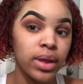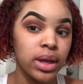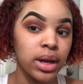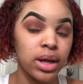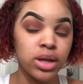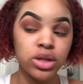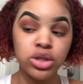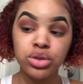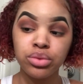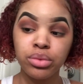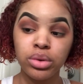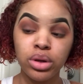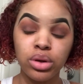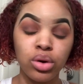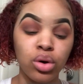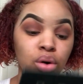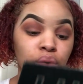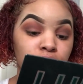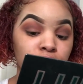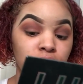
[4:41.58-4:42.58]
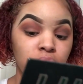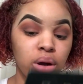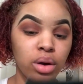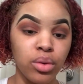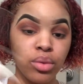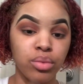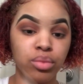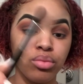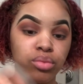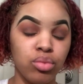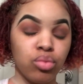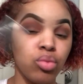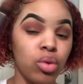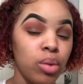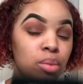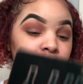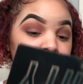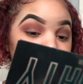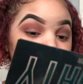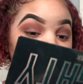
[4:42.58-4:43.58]
Then I just want to go over it
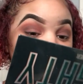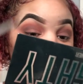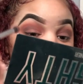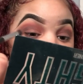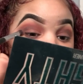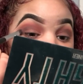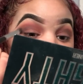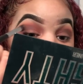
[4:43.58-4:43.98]
one more time.